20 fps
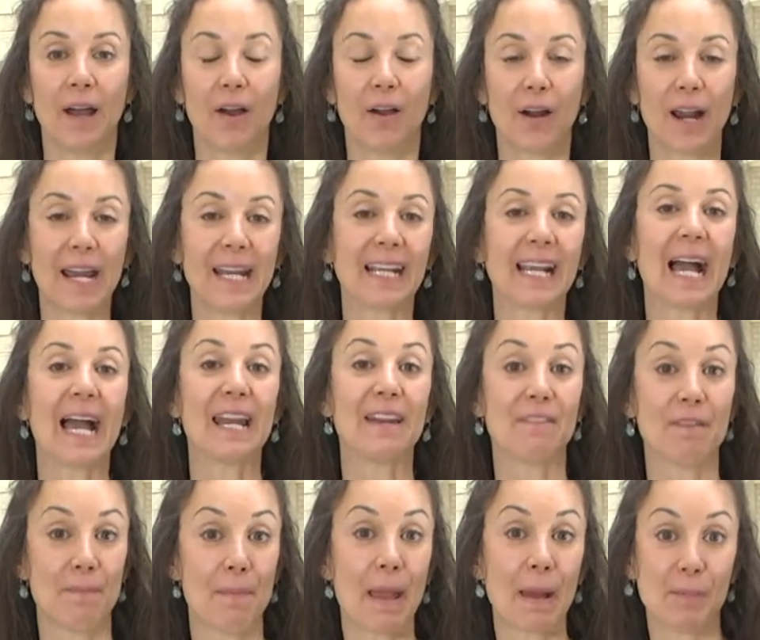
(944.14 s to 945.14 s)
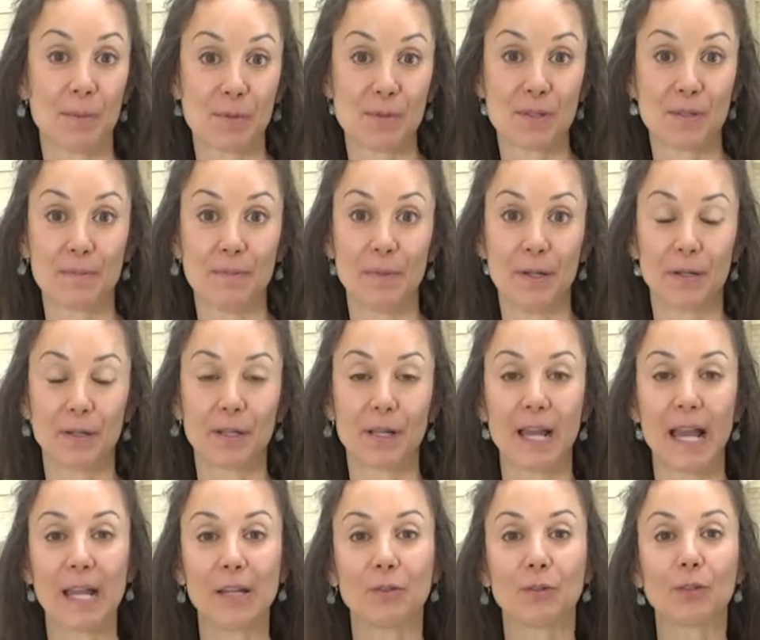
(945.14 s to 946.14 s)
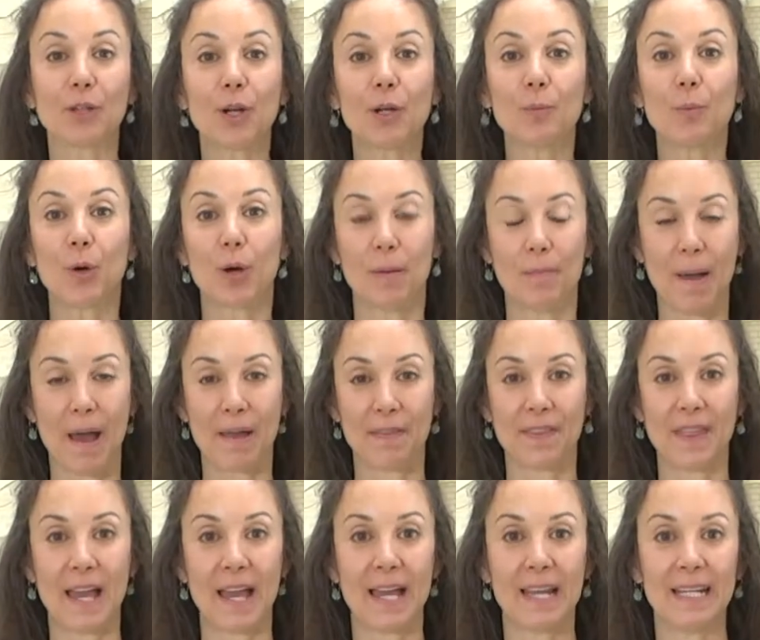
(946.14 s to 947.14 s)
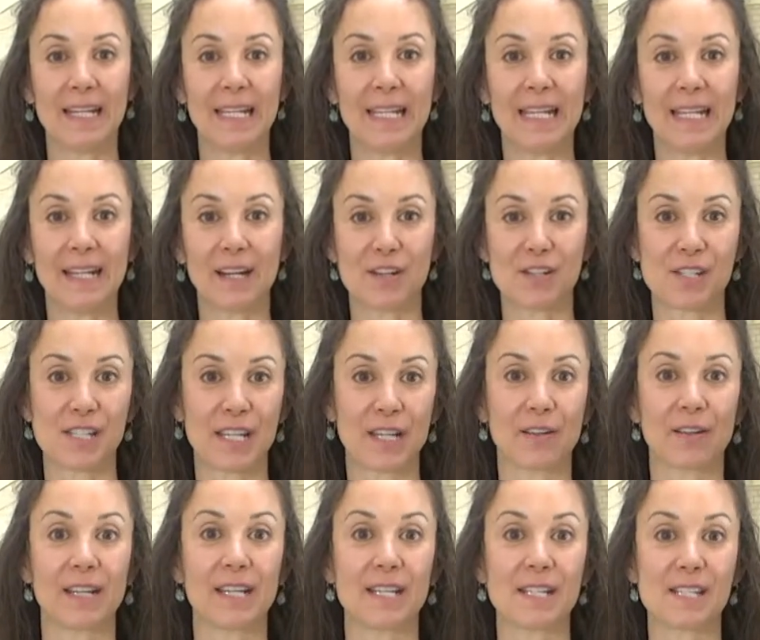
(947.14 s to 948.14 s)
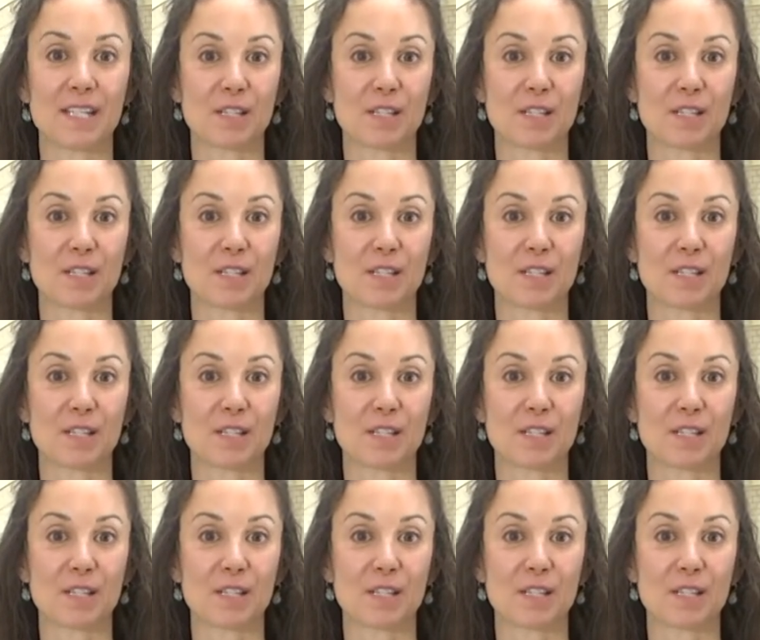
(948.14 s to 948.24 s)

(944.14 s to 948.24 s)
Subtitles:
or any kind of a mammal's milk. And you'll learn more about that in our series,